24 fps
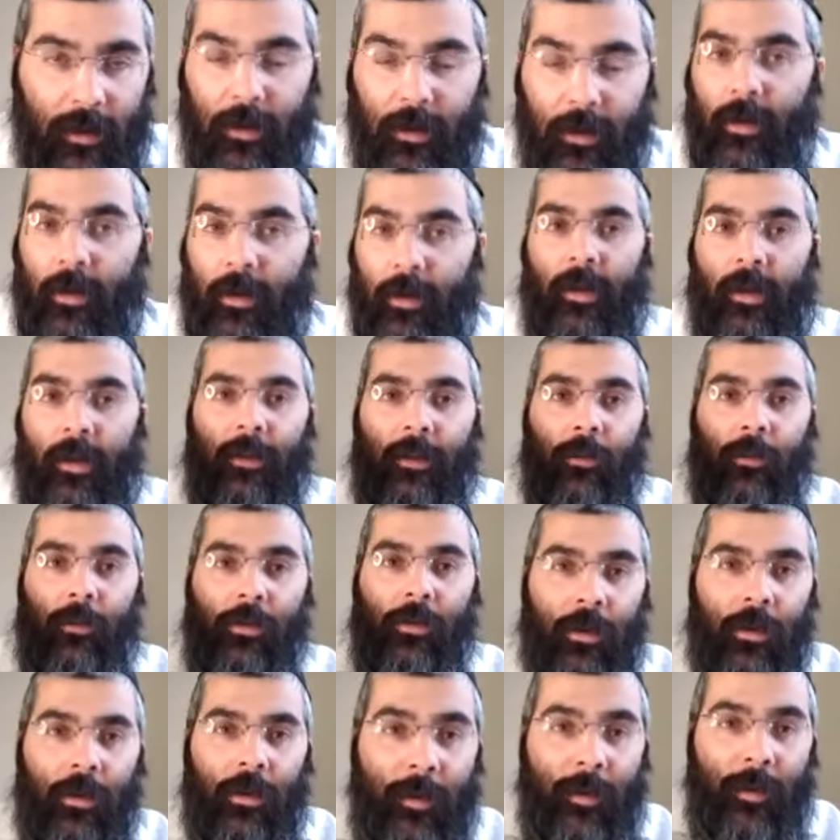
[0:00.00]
That's what's going to
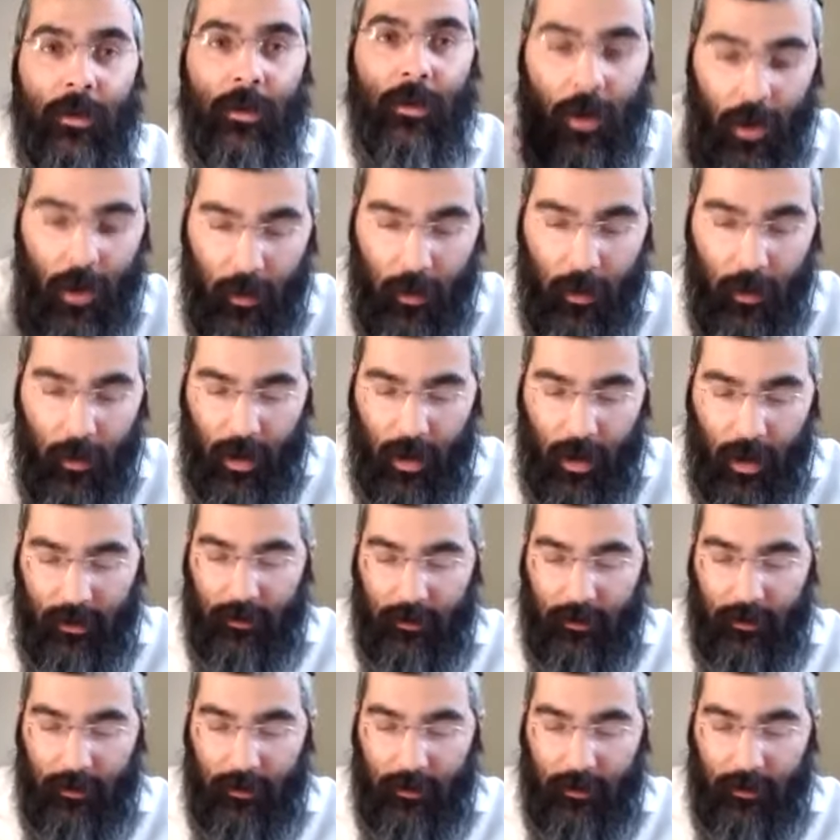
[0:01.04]
be in the whole world.